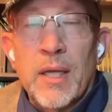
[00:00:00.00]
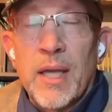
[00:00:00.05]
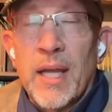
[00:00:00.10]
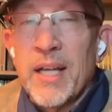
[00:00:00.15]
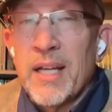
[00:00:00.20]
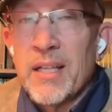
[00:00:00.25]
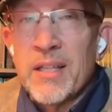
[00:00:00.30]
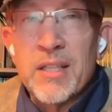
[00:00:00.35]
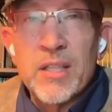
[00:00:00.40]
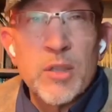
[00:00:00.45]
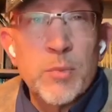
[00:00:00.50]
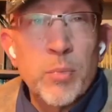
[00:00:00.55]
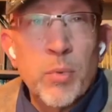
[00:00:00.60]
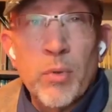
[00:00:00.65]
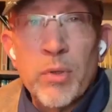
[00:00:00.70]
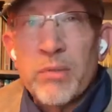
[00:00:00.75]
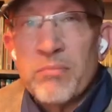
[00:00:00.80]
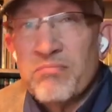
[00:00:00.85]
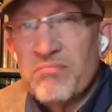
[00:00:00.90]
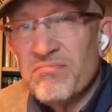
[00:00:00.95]
And at this
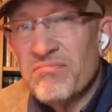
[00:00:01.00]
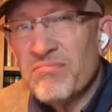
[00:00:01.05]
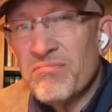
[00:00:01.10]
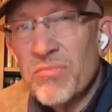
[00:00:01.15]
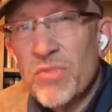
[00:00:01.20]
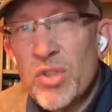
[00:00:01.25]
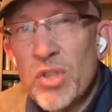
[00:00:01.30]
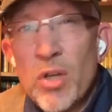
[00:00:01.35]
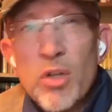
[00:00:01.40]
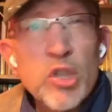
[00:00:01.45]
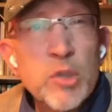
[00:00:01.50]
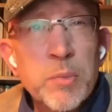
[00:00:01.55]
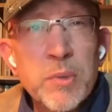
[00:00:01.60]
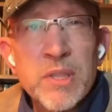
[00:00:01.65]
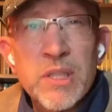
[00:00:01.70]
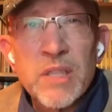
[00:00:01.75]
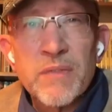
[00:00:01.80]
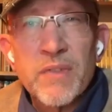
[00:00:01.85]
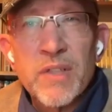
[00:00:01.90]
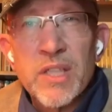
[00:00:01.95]
point, no
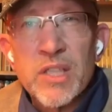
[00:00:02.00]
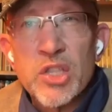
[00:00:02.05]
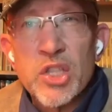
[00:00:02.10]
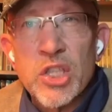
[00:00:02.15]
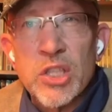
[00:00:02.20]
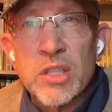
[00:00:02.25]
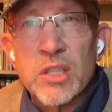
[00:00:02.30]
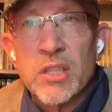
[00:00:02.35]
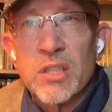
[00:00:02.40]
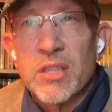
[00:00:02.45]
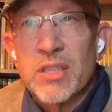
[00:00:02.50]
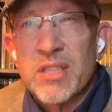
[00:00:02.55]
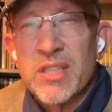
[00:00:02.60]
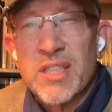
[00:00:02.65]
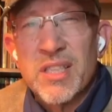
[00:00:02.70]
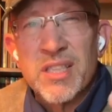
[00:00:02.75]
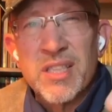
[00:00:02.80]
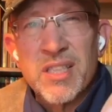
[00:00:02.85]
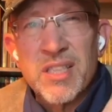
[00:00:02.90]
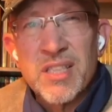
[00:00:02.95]
specific agenda.
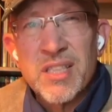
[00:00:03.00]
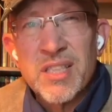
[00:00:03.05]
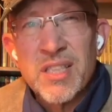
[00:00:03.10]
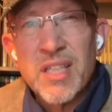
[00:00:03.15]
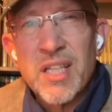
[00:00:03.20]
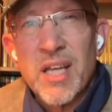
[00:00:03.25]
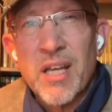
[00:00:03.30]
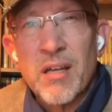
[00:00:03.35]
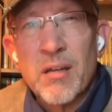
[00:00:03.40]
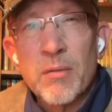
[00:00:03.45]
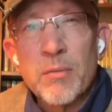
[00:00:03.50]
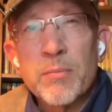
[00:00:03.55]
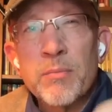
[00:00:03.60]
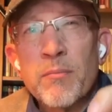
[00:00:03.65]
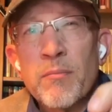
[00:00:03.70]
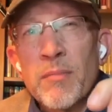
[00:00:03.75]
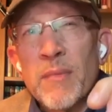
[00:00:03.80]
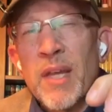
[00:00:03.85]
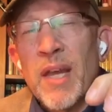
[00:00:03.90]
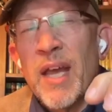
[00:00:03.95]
Just sit down
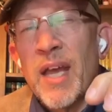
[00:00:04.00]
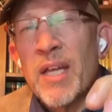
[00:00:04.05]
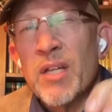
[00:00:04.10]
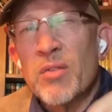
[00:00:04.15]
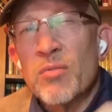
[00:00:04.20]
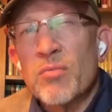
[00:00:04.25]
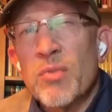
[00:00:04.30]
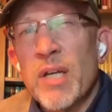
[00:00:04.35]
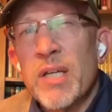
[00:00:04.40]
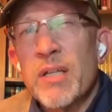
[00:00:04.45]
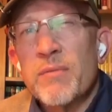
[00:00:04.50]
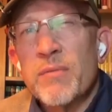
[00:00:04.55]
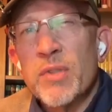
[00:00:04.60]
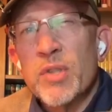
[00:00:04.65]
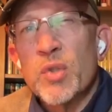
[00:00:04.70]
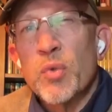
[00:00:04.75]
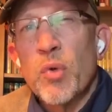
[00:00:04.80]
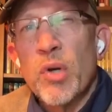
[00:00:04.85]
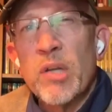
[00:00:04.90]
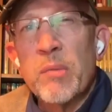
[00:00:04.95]
and write for
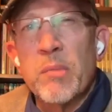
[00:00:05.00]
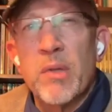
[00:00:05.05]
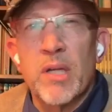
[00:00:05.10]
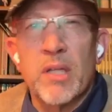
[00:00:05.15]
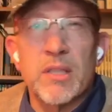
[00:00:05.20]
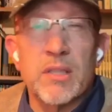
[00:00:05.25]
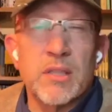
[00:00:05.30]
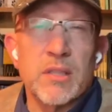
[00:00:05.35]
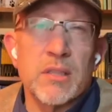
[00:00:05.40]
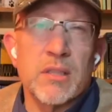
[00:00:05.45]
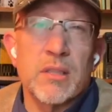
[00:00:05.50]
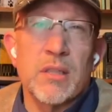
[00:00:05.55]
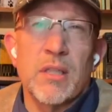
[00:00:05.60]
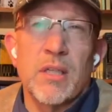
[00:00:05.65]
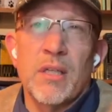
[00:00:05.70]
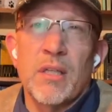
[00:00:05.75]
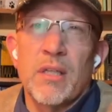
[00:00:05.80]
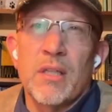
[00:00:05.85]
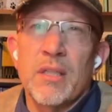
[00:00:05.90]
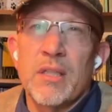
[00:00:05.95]
20 minutes.
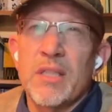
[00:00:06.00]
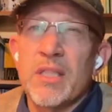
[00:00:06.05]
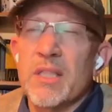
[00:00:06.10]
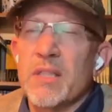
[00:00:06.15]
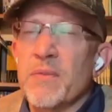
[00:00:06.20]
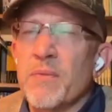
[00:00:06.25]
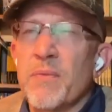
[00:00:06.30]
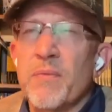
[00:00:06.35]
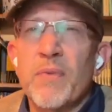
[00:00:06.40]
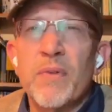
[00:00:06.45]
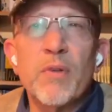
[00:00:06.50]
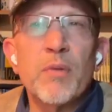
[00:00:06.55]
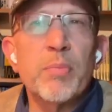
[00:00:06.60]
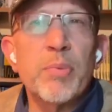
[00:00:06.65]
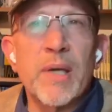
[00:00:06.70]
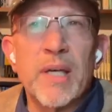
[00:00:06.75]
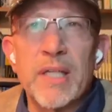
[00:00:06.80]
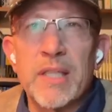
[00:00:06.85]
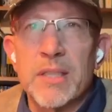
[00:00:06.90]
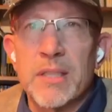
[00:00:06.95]
Just fill
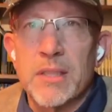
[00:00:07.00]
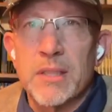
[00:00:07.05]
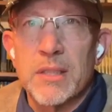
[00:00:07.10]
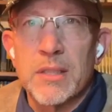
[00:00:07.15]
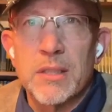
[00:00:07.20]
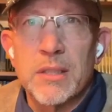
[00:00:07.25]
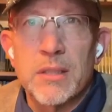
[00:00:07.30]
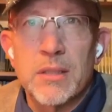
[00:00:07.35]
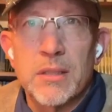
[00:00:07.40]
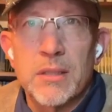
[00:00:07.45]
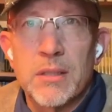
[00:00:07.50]
pages.